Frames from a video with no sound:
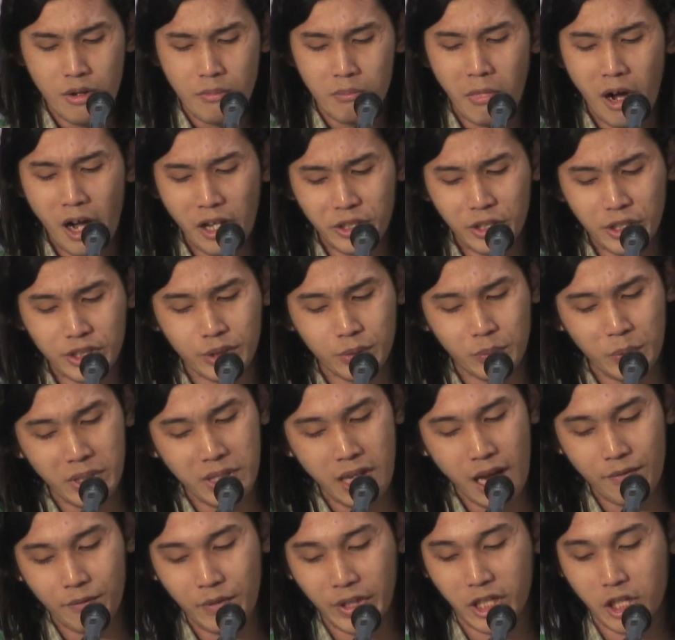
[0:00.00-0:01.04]
Mothers
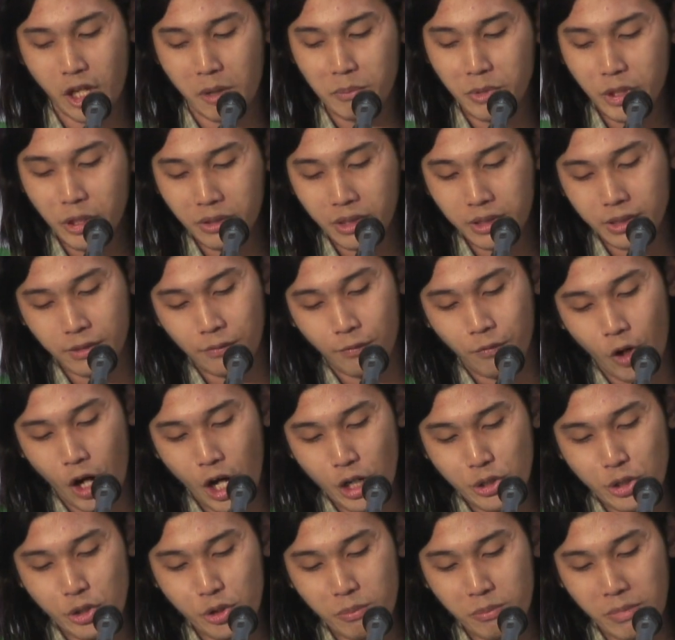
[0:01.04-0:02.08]
will have a community
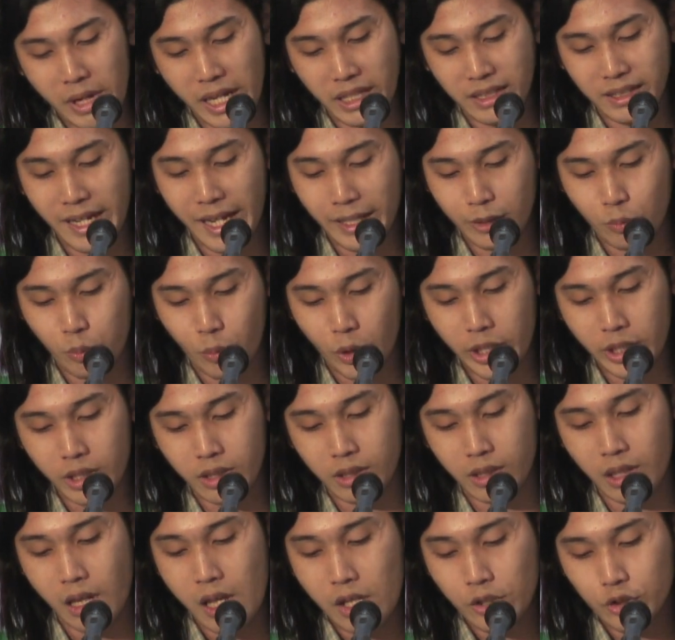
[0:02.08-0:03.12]
forum and
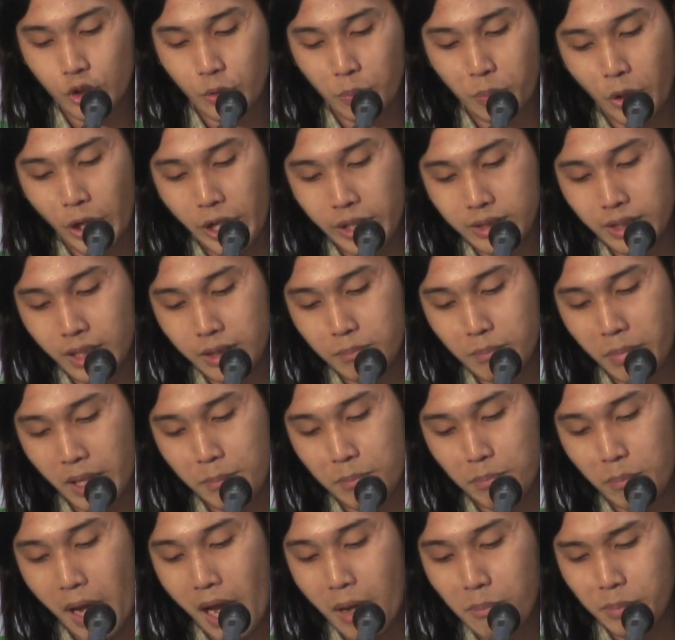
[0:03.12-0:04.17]
network supported
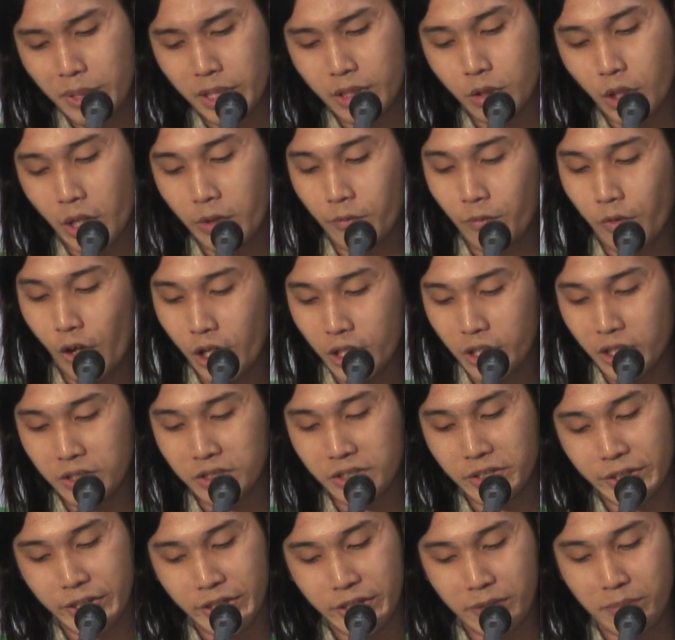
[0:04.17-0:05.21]
by public or
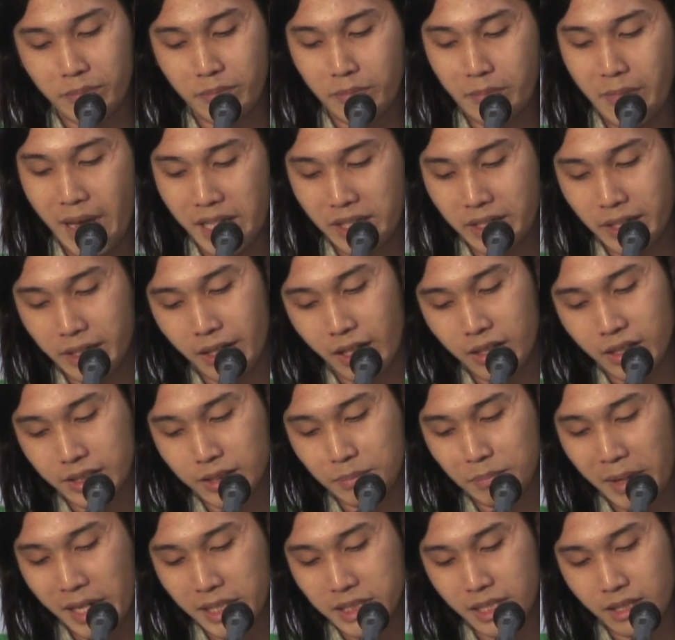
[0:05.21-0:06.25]
volunteer medical
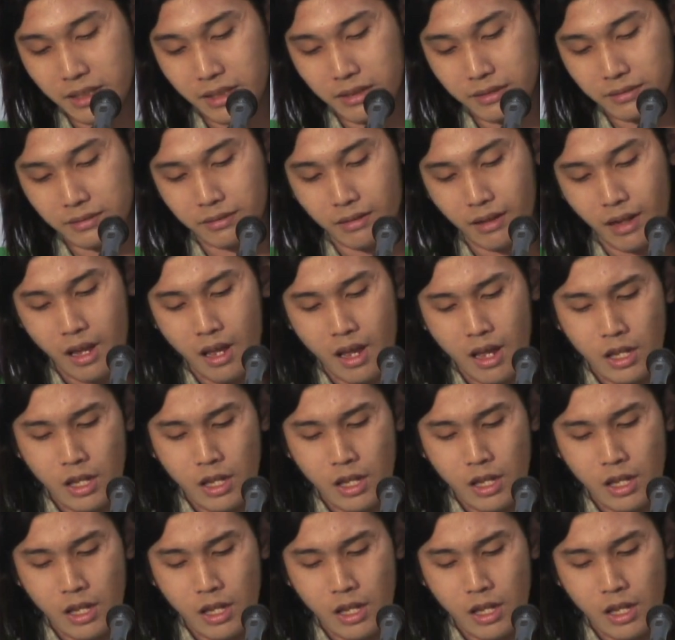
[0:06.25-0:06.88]
specialists